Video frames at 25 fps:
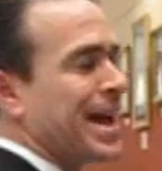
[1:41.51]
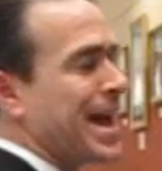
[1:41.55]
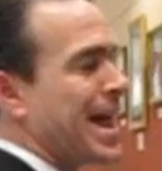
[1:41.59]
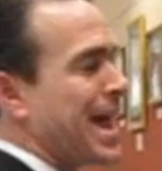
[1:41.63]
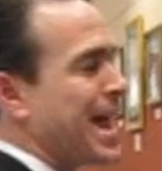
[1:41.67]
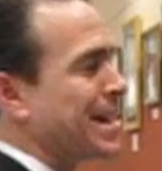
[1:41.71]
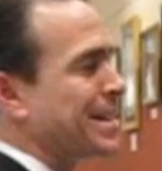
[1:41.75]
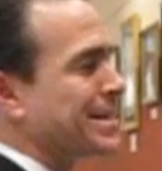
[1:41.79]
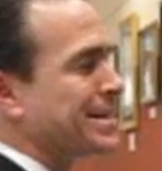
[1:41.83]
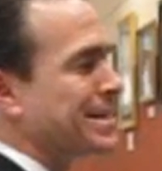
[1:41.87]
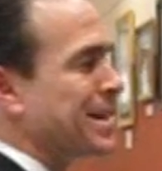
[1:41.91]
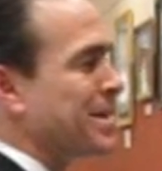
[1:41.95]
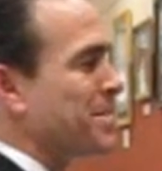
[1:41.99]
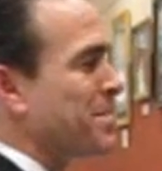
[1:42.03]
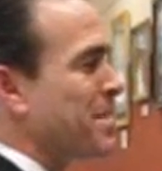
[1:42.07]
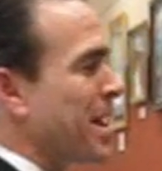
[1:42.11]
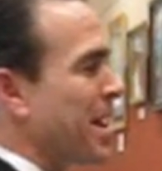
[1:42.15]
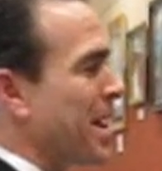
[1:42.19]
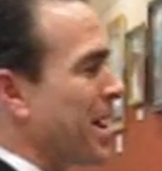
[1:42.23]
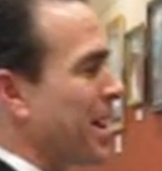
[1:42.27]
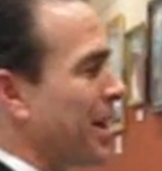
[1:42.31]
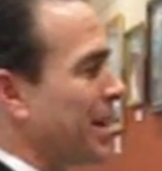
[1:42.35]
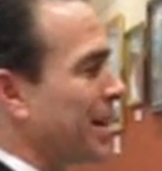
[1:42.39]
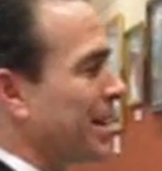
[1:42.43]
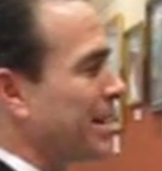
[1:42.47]
I had his
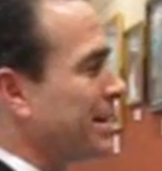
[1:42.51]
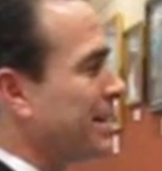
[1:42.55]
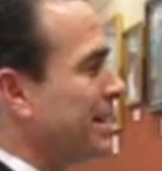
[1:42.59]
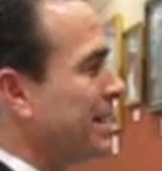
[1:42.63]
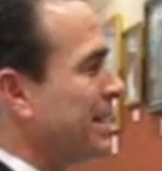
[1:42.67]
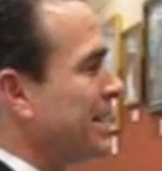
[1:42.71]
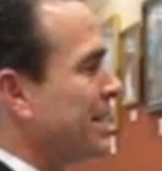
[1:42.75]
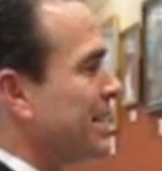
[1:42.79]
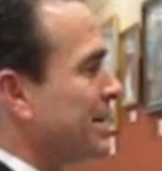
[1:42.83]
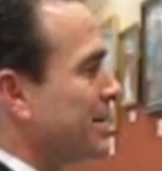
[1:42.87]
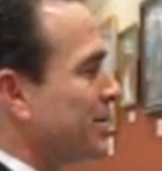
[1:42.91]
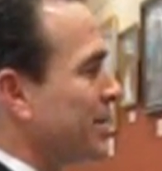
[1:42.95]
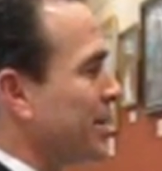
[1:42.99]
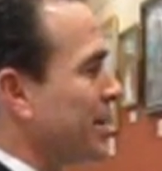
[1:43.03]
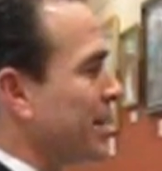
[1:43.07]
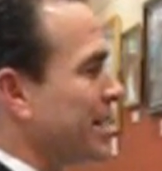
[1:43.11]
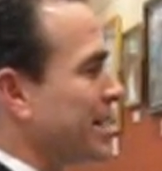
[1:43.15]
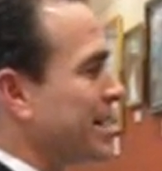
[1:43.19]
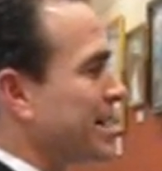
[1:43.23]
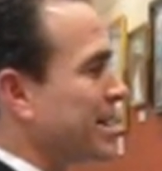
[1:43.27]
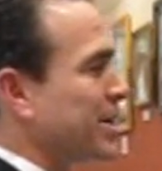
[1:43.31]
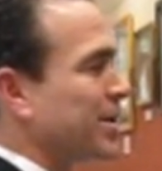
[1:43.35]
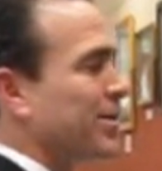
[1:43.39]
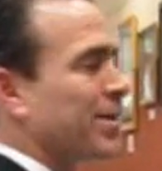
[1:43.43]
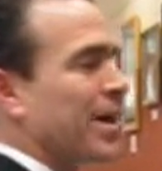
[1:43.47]
email and
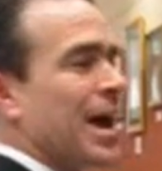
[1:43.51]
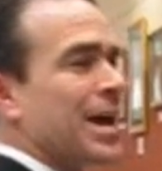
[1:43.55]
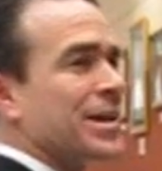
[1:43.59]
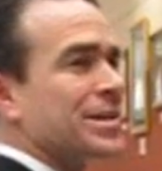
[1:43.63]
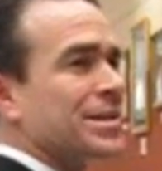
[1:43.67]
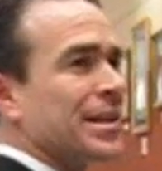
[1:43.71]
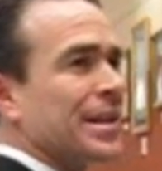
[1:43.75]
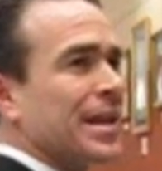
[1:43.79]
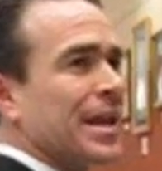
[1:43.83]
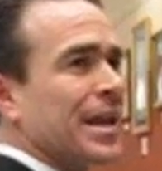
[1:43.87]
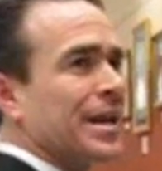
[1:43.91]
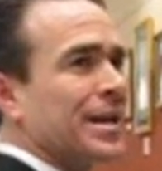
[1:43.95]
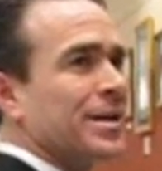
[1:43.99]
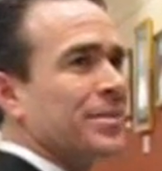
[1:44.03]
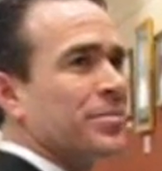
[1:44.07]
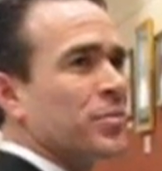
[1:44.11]
really congratulated